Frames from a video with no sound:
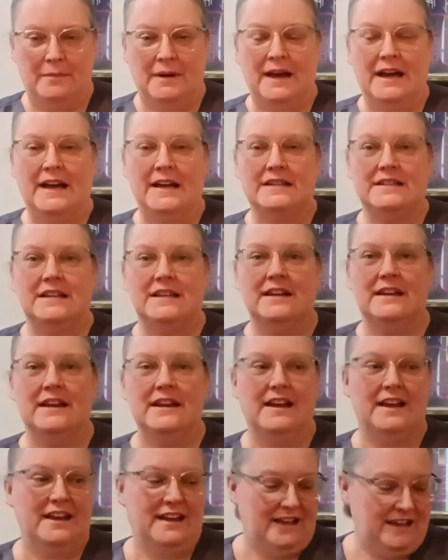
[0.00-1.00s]
But
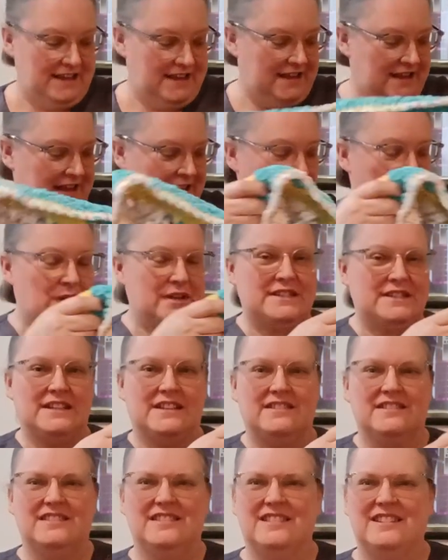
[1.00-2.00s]
he
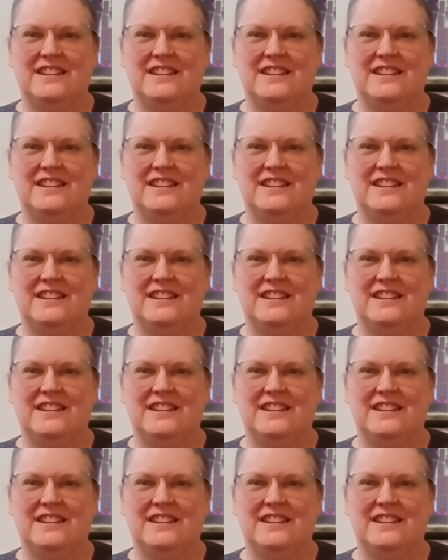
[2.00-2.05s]
wasn't,